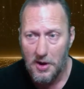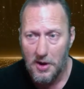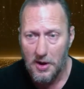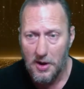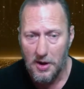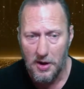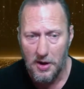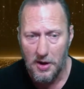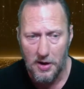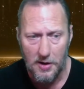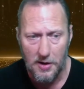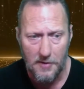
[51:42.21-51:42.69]

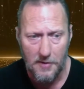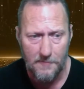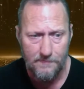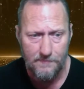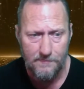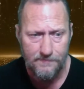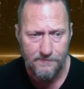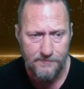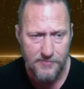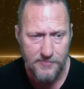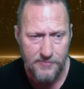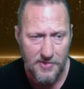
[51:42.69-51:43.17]

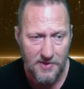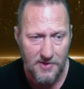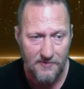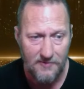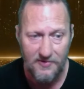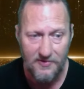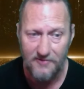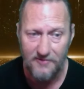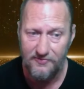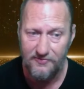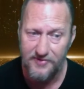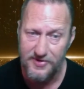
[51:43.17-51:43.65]

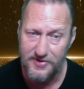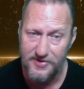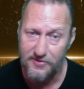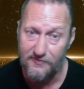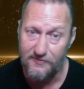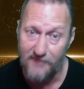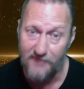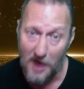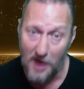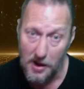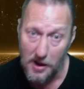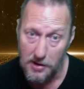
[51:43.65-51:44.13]
Feel free to
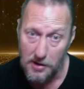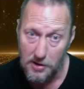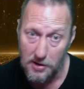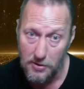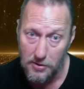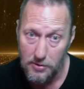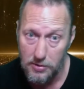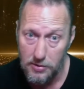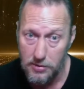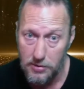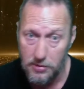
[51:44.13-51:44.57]
follow,